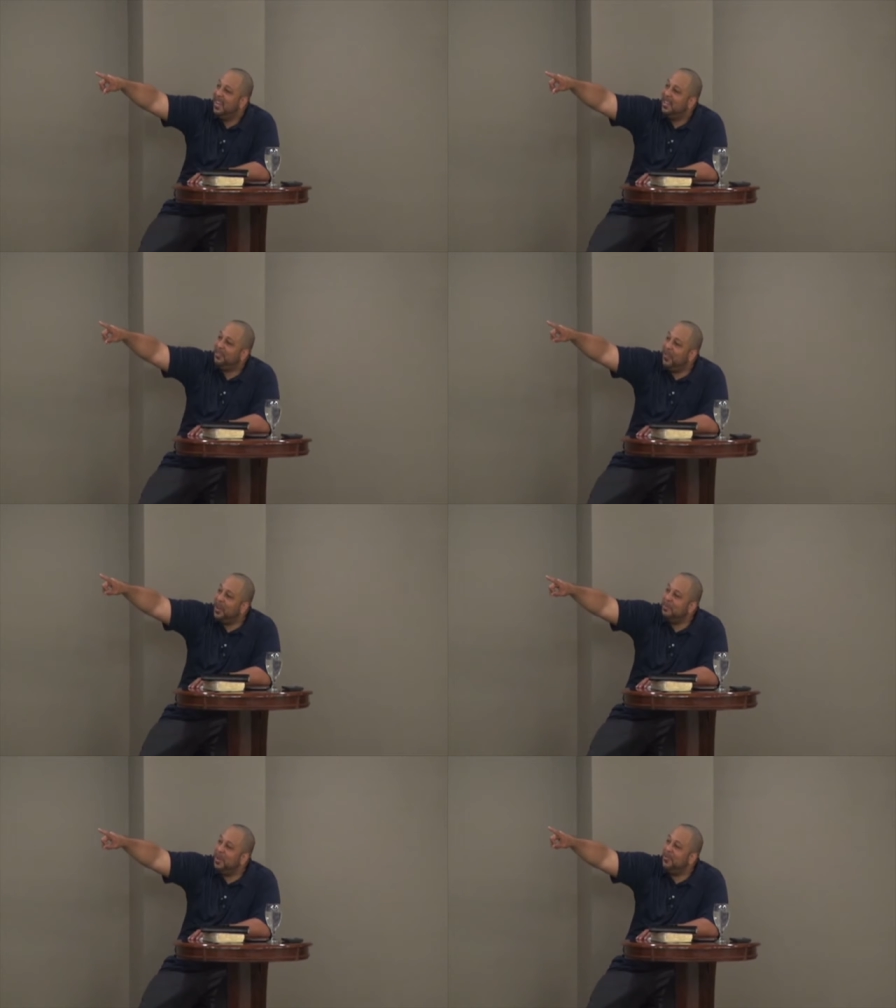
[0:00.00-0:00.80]
The
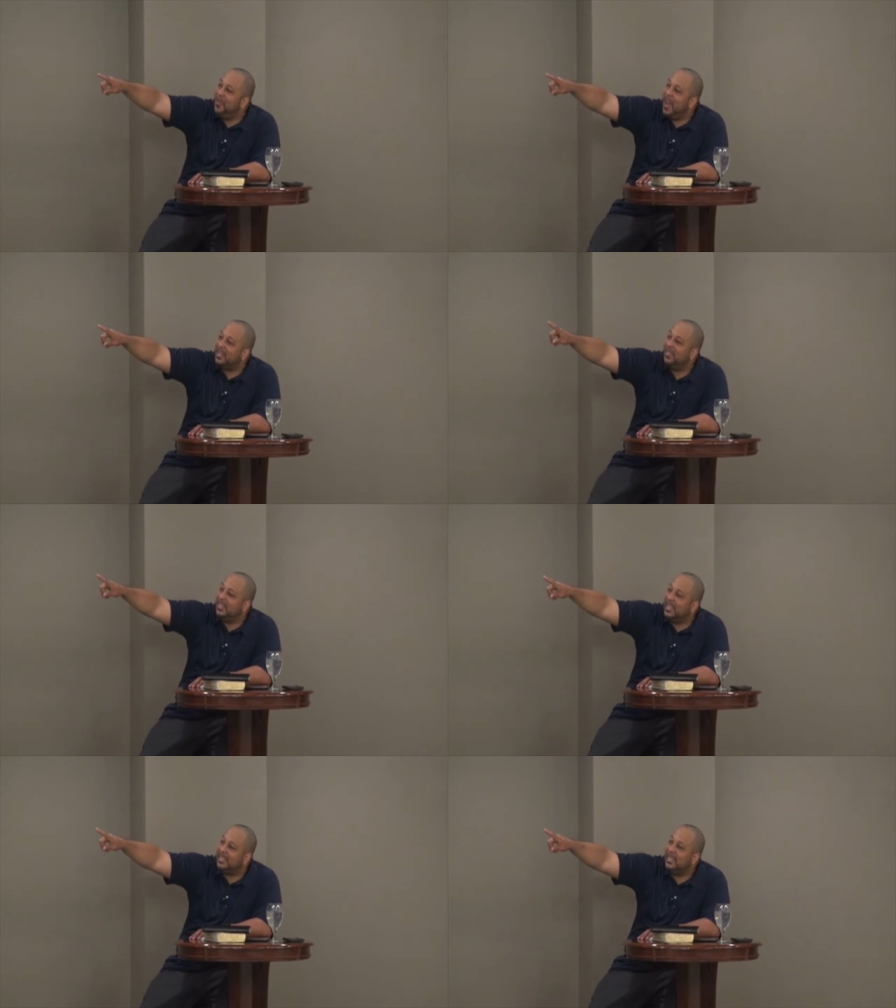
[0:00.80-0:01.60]
fundamental fact of
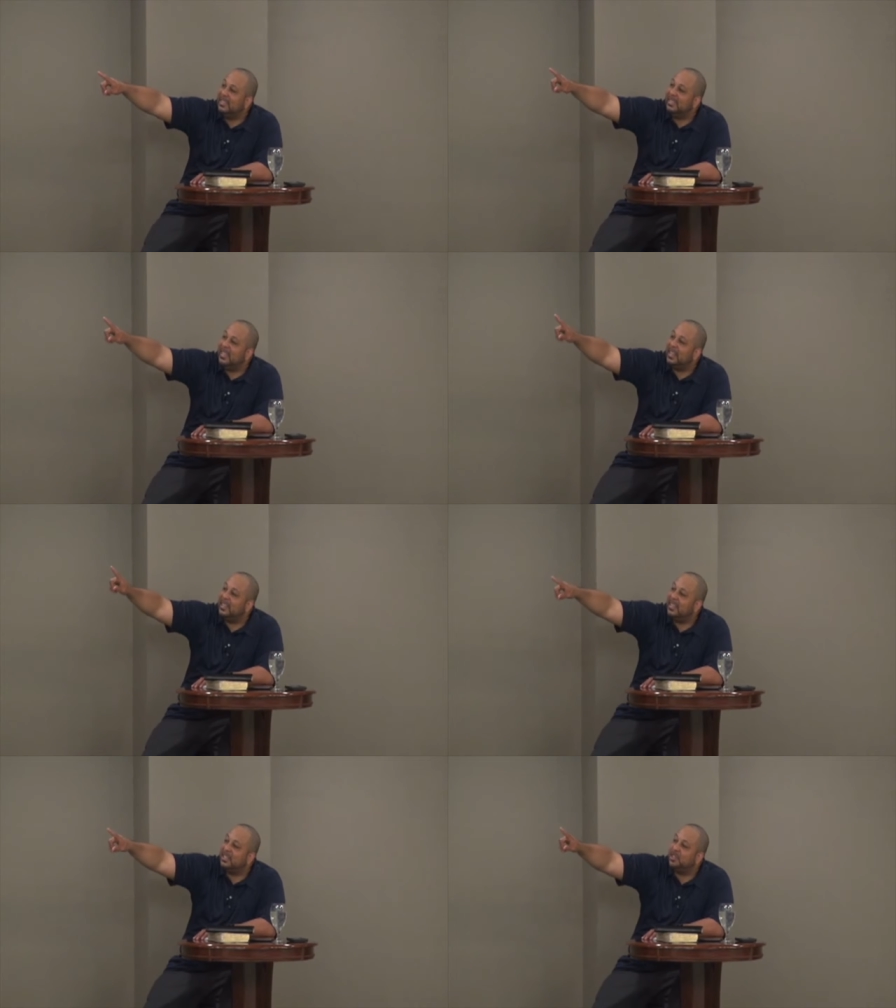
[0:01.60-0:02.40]
existence is that
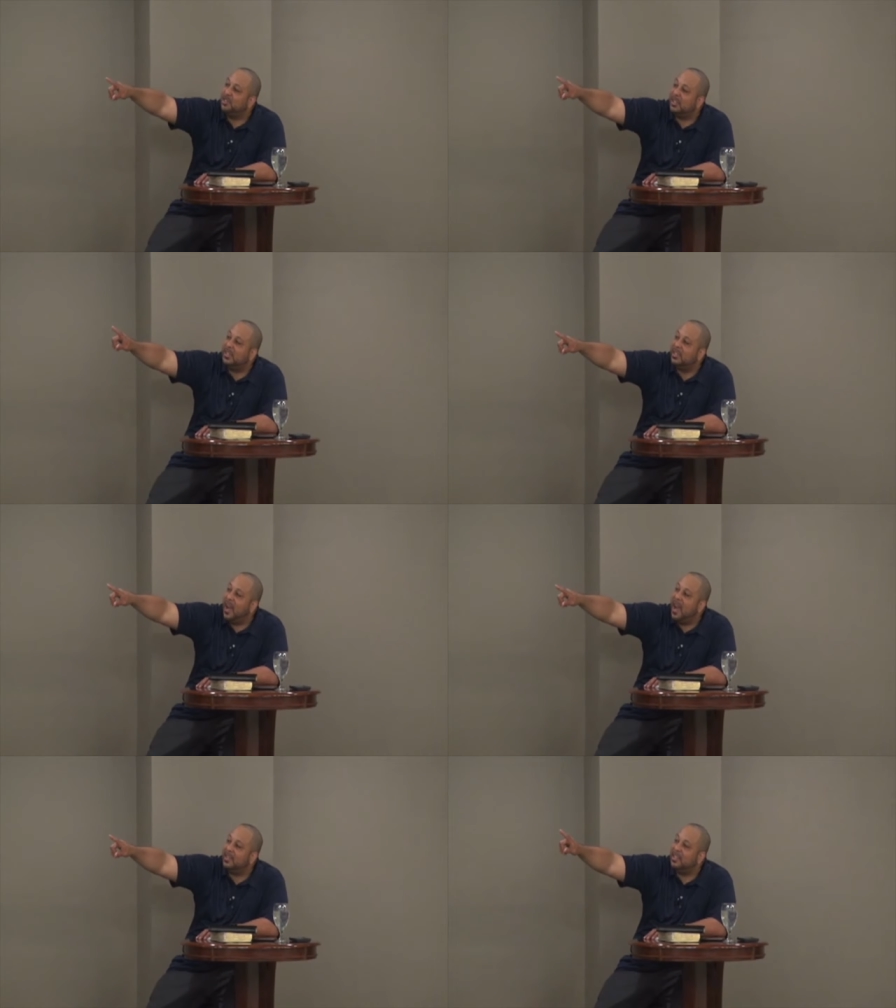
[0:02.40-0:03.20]
this is trust of
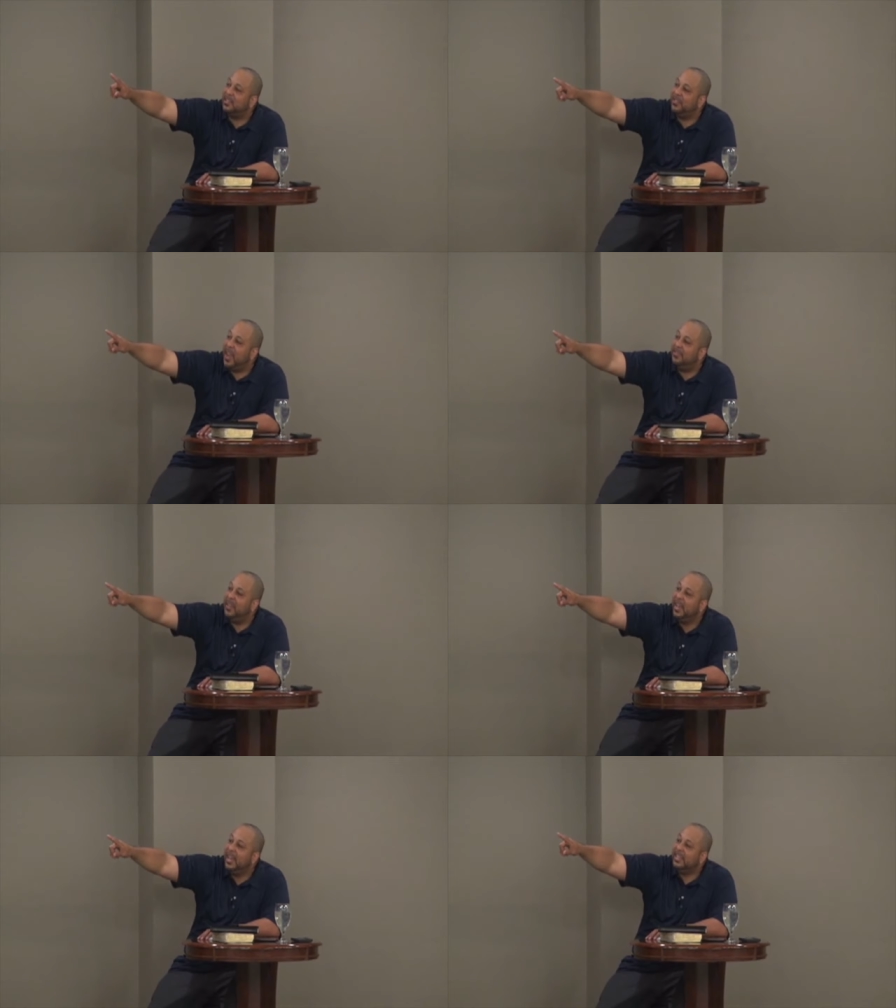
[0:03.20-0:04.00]
God. This faith
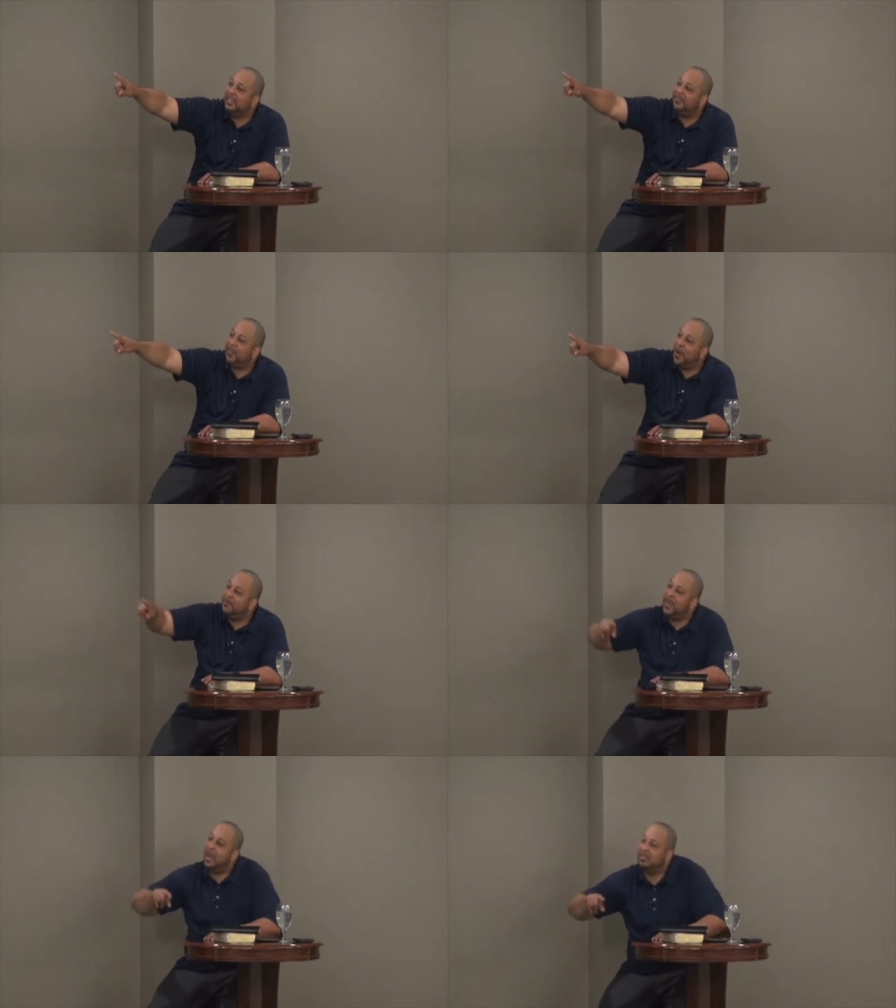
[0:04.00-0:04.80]
is the firm
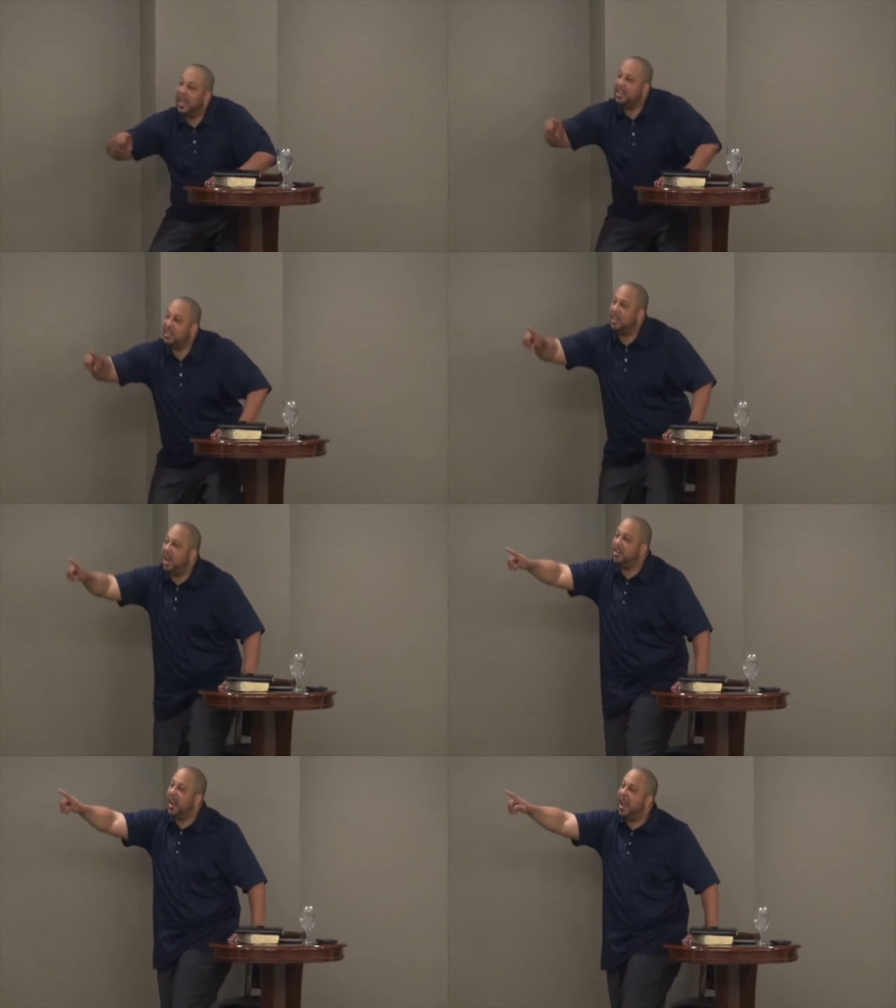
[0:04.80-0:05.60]
foundation
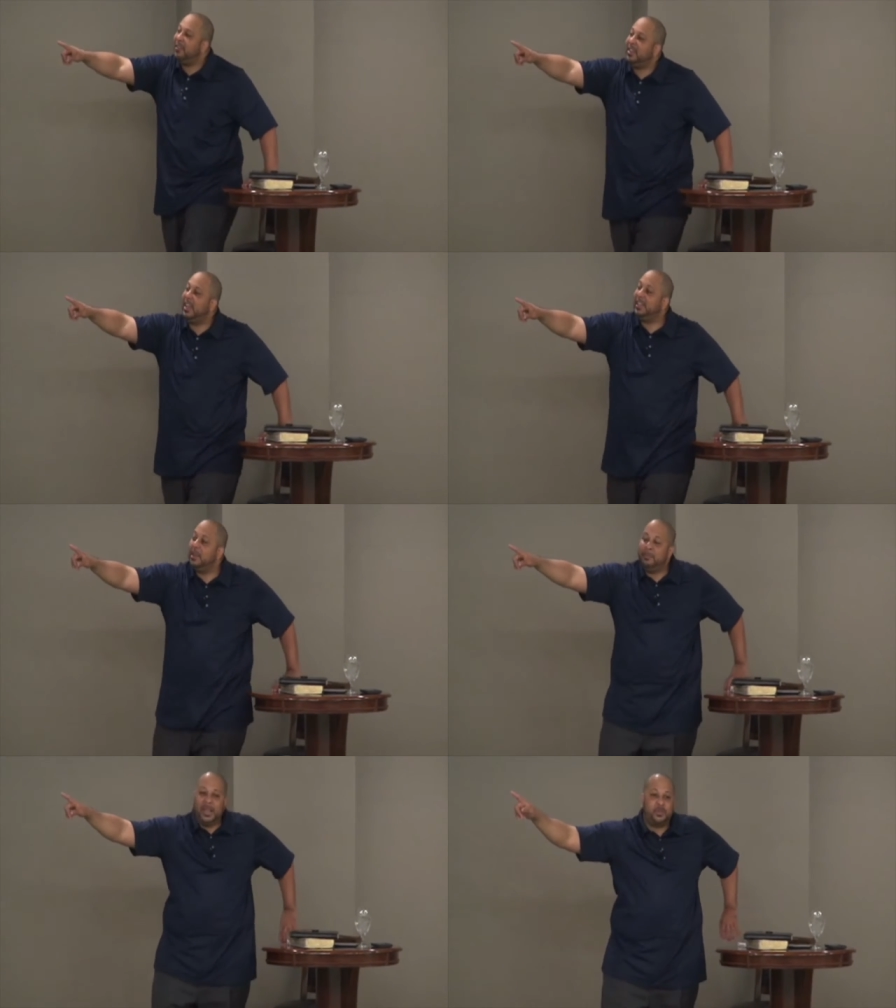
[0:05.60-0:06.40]
under everything that
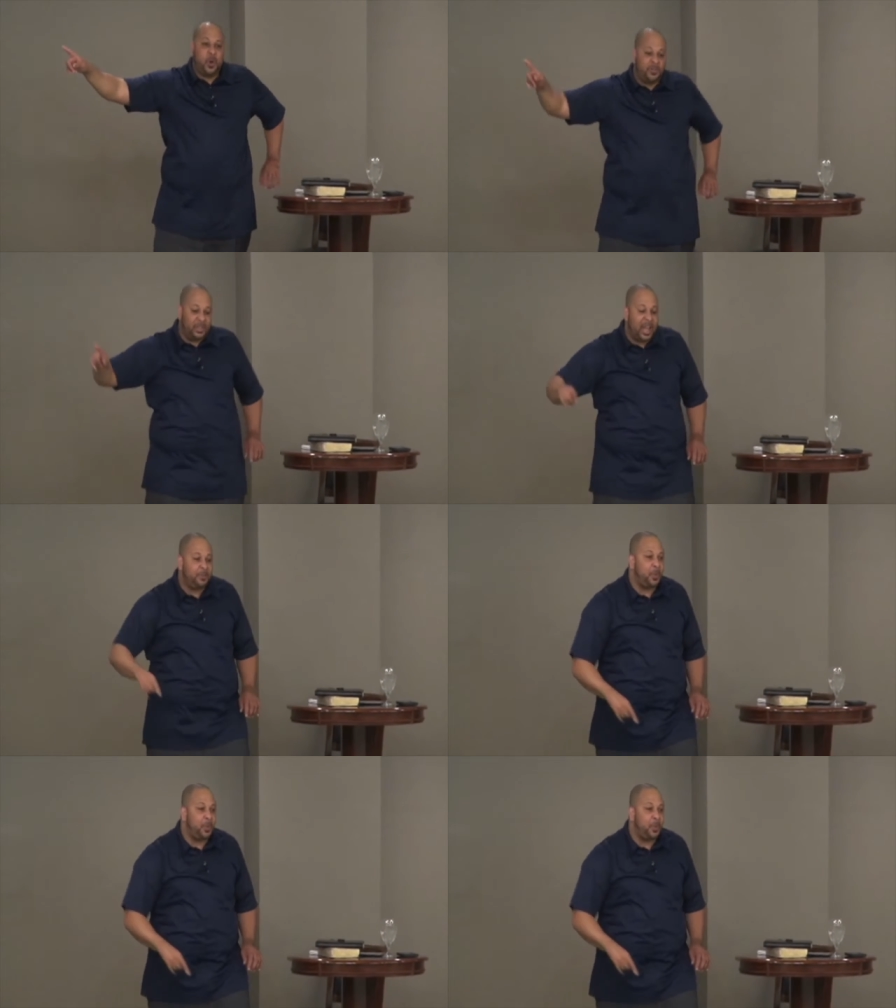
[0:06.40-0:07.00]
makes work, life